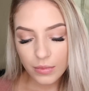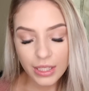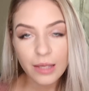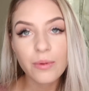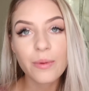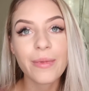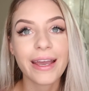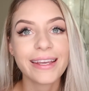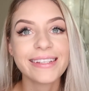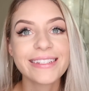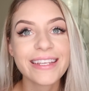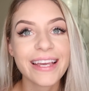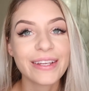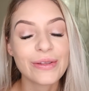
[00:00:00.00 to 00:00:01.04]
Keep in
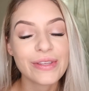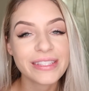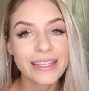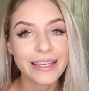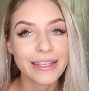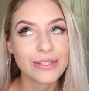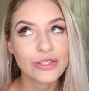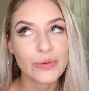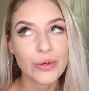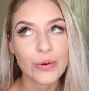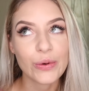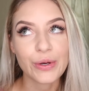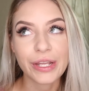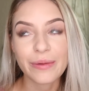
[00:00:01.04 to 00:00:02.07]
mind, I know this saying is super
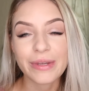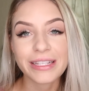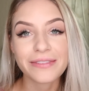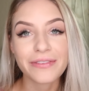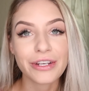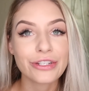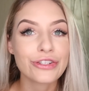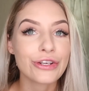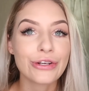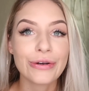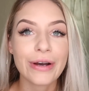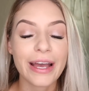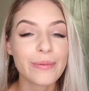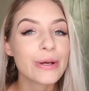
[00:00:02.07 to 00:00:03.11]
corny, but it's very
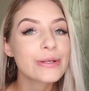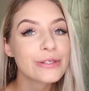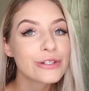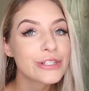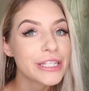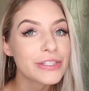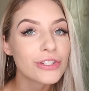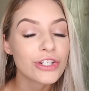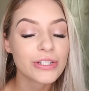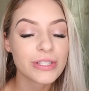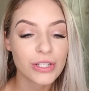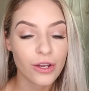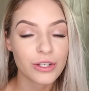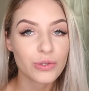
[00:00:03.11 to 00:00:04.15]
true. Eyebrows are
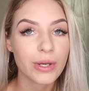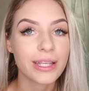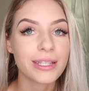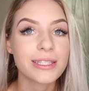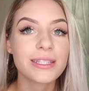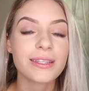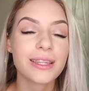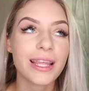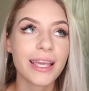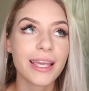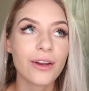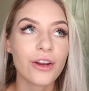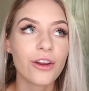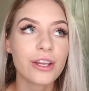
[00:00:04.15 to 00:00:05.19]
sisters, not twins.
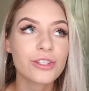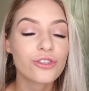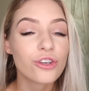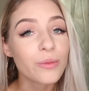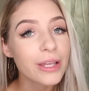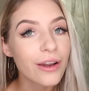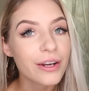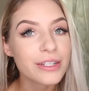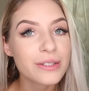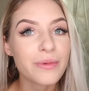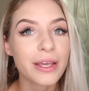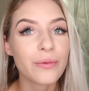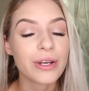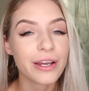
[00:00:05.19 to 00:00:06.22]
They are extremely hard to
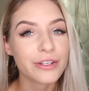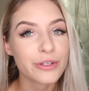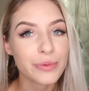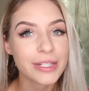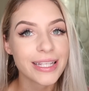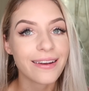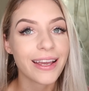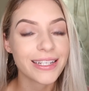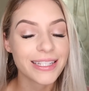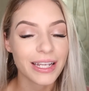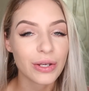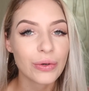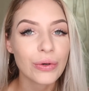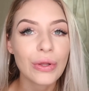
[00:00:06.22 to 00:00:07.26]
make 100%
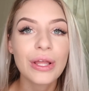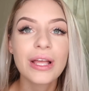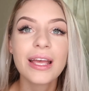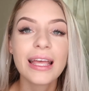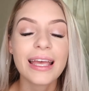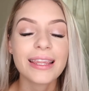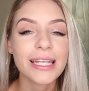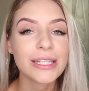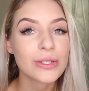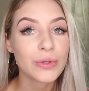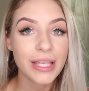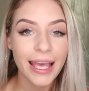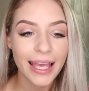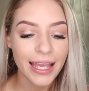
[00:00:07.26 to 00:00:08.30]
identical, and that's
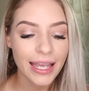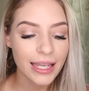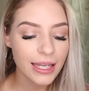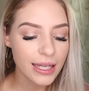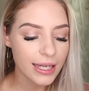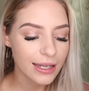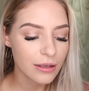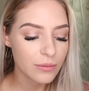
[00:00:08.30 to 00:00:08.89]
okay.